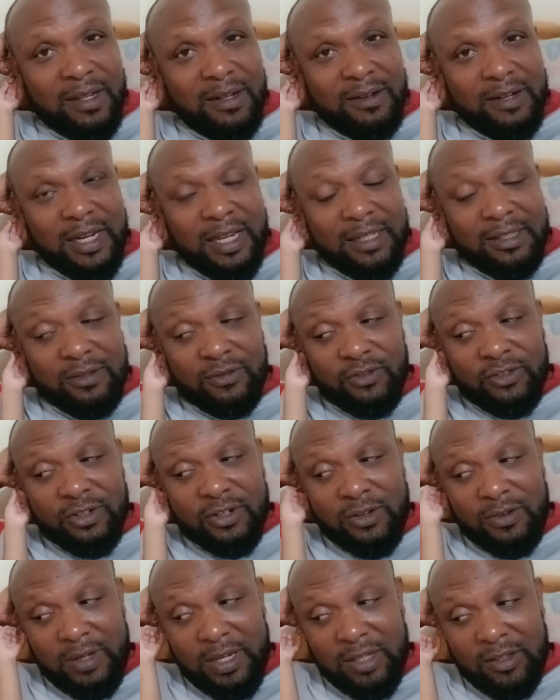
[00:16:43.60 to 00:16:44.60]
Right, so she
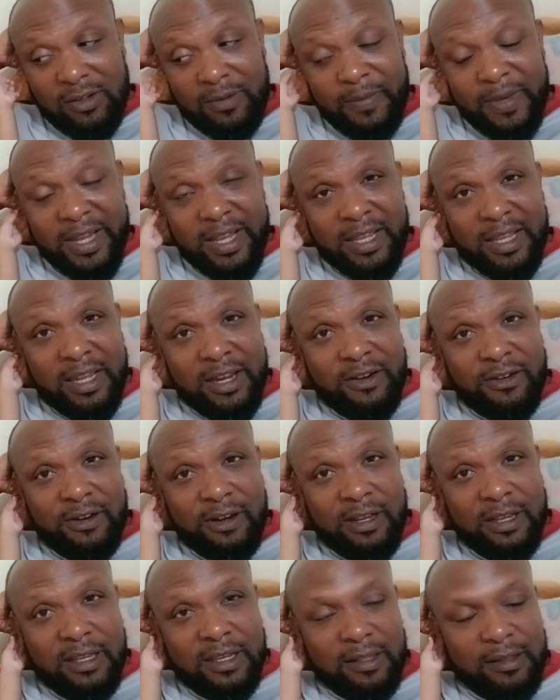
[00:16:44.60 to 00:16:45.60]
now get a pan
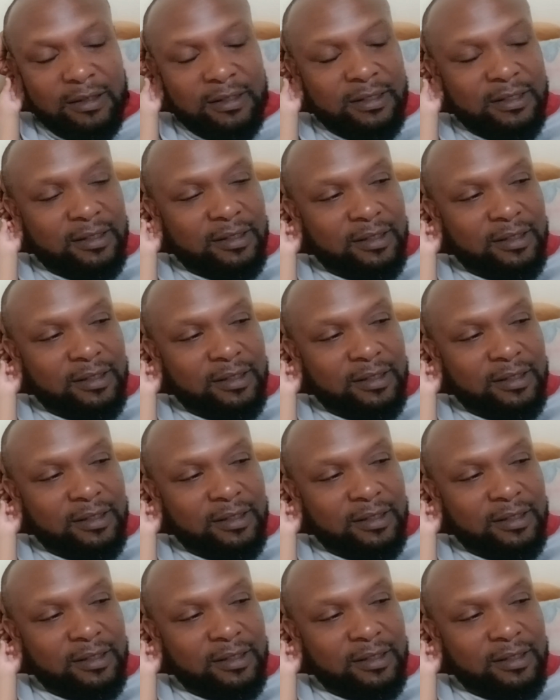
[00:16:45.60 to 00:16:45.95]
carrier yet,